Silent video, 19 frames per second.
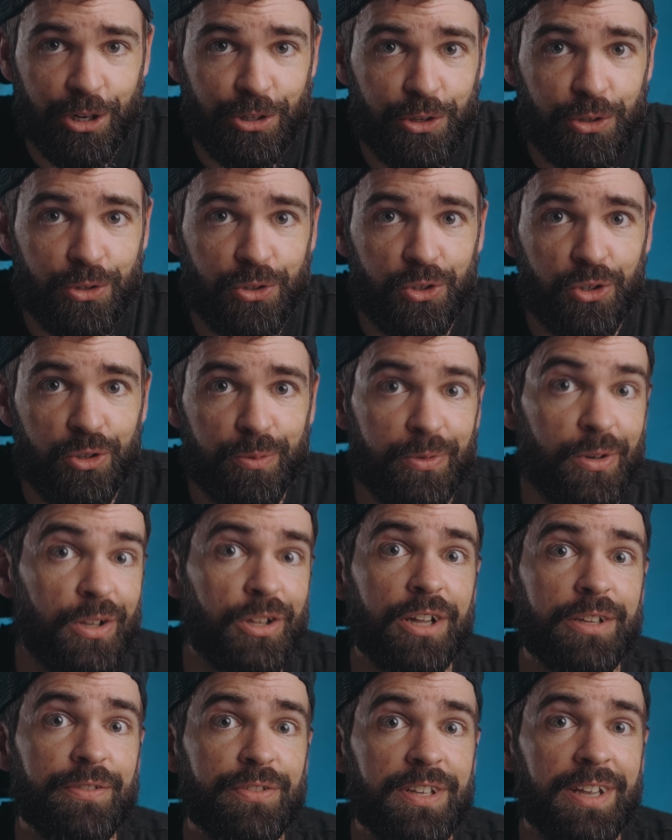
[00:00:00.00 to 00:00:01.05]
on YouTube, a
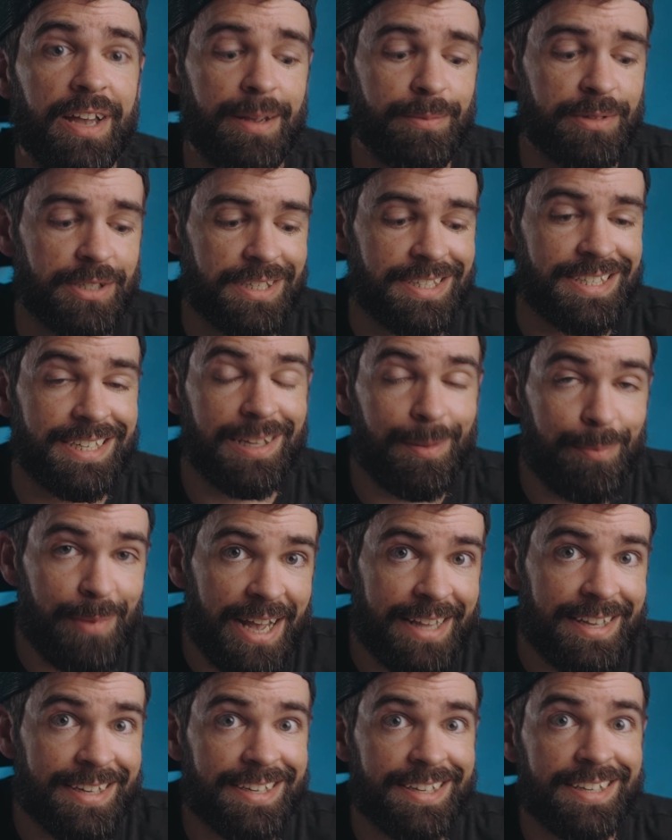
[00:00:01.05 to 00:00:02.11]
lot of times
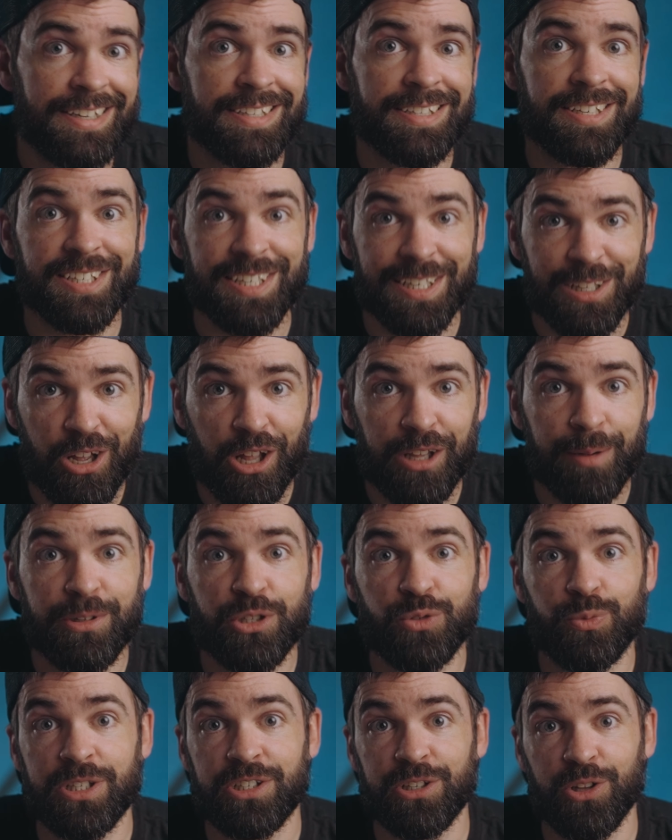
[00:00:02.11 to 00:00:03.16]
cinematic is
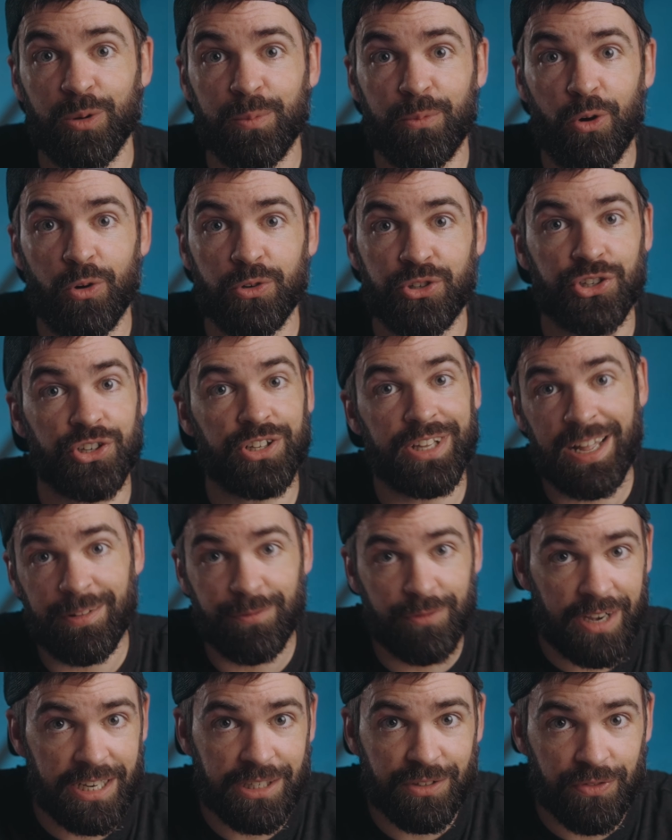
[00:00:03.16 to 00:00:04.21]
synonymous with slow motion and
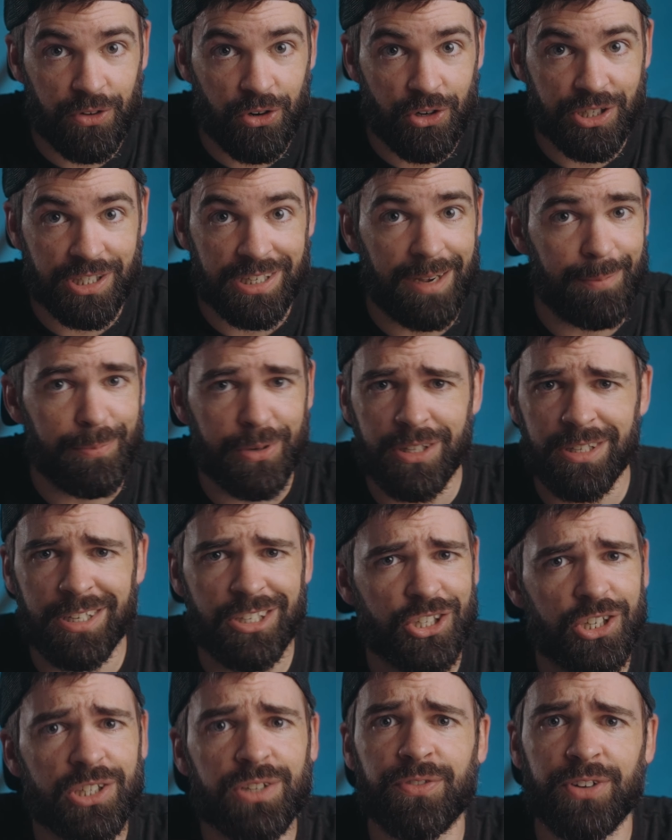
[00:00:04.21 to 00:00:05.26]
vice versa, but
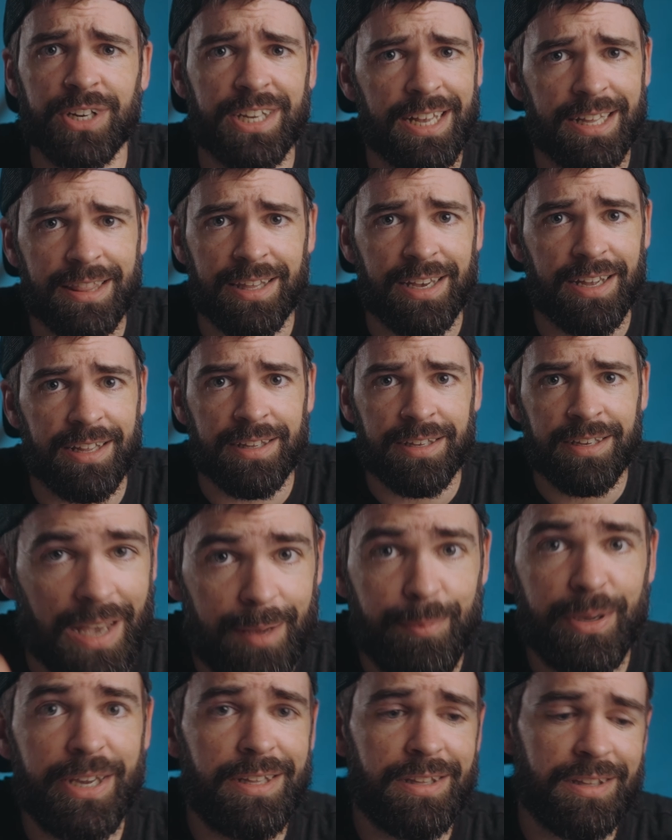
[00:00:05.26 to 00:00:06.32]
just forget that. I
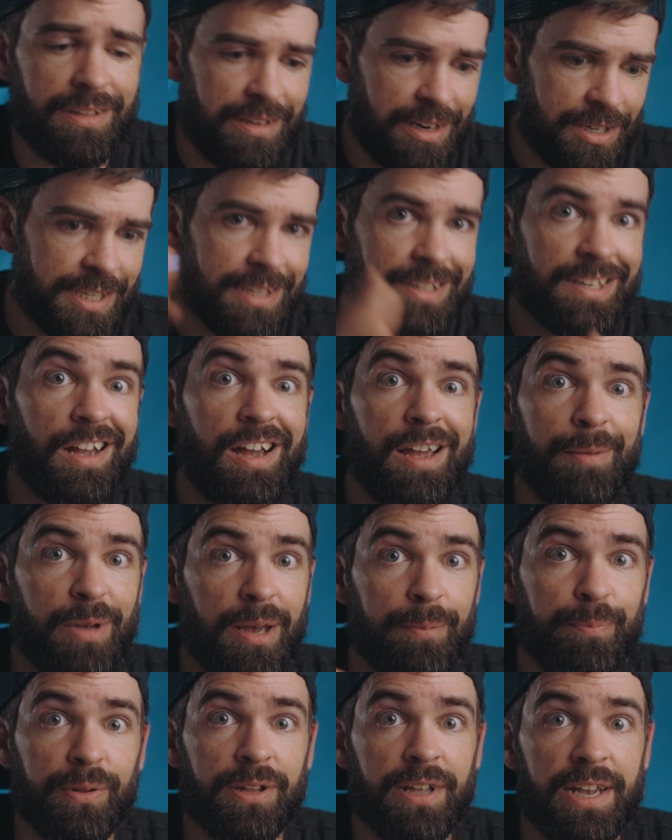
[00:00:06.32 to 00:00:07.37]
mean, there's a time
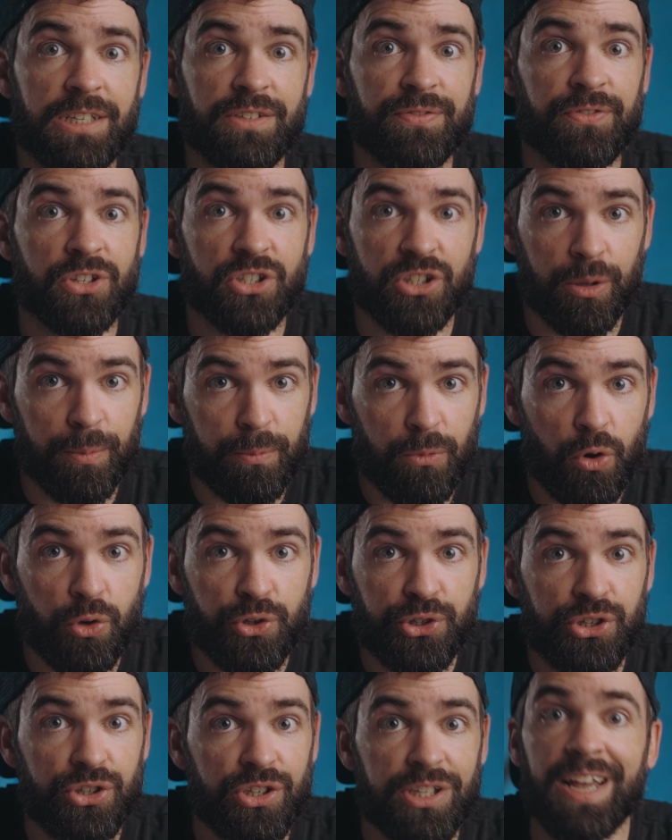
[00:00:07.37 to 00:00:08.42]
and place for slow
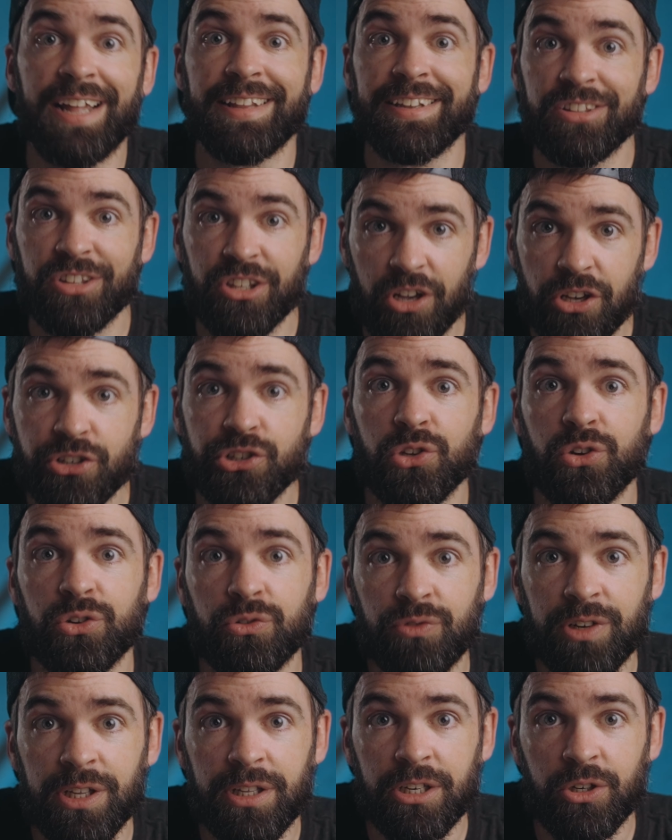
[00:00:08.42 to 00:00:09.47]
motion and it does look
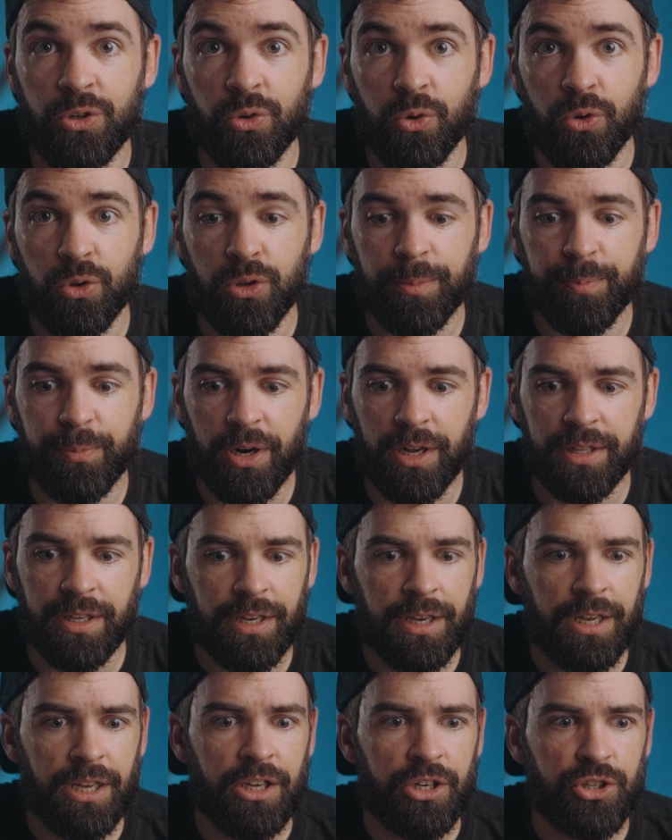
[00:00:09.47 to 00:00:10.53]
really cool, but
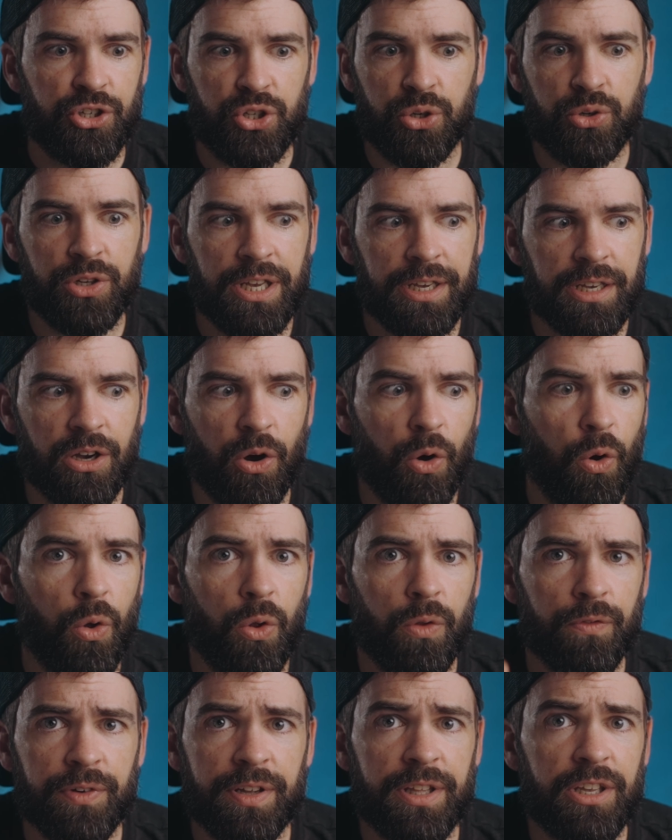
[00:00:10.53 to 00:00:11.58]
shooting a
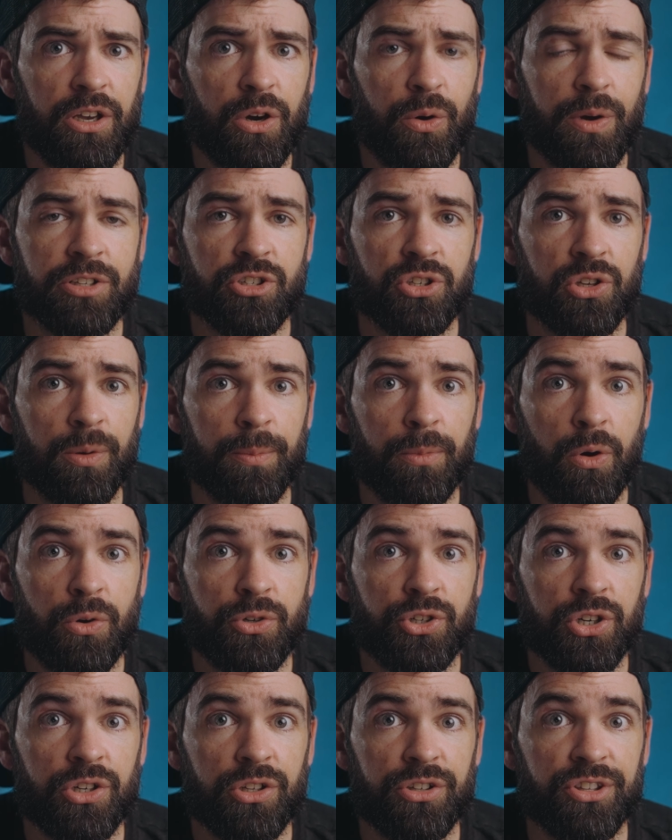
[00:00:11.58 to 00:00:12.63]
whole video in slow
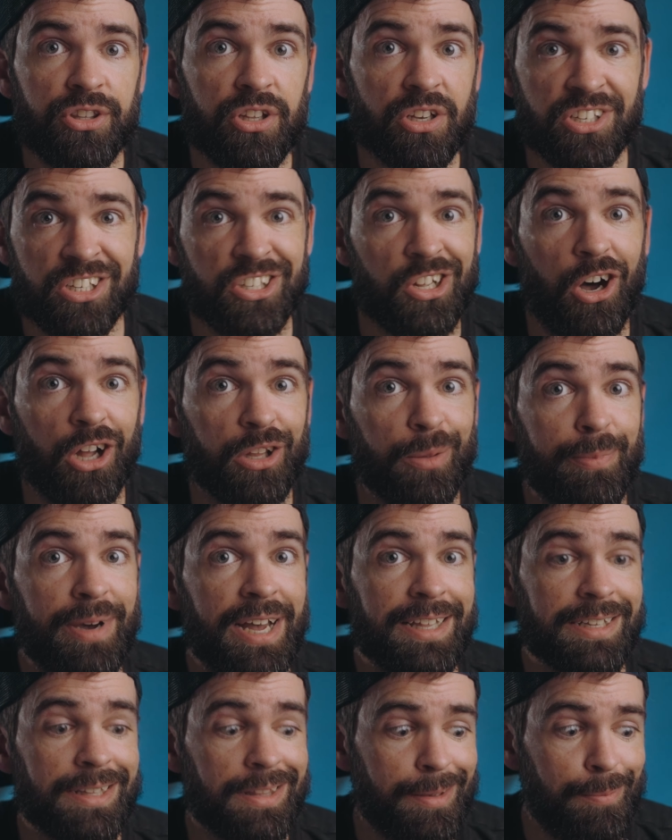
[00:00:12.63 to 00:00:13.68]
motion doesn't
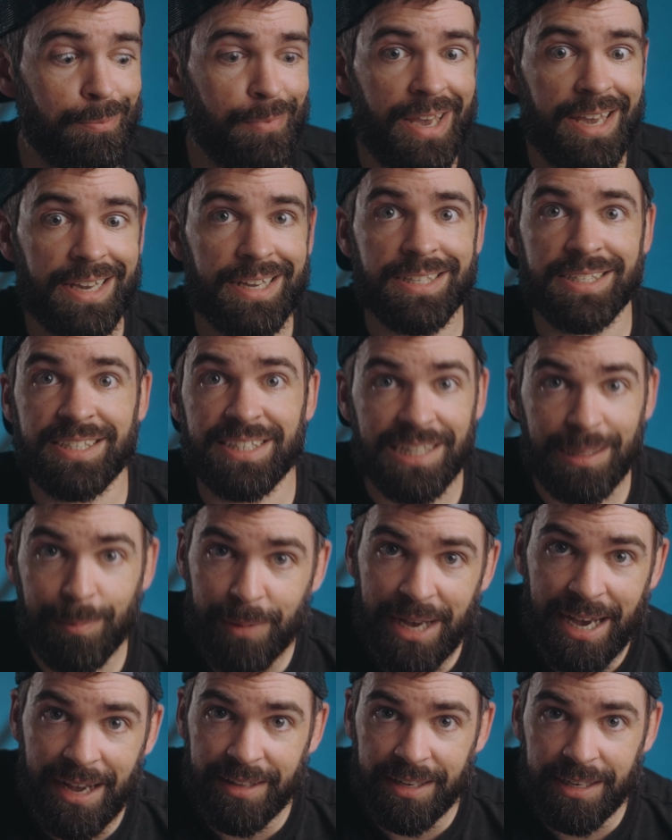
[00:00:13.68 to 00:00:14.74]
automatically make it
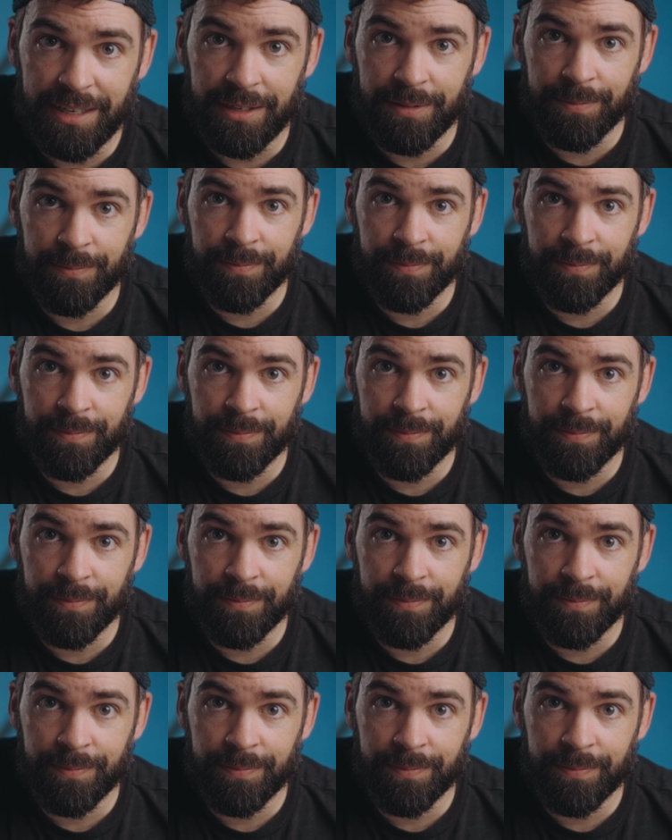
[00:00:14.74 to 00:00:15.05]
cinematic.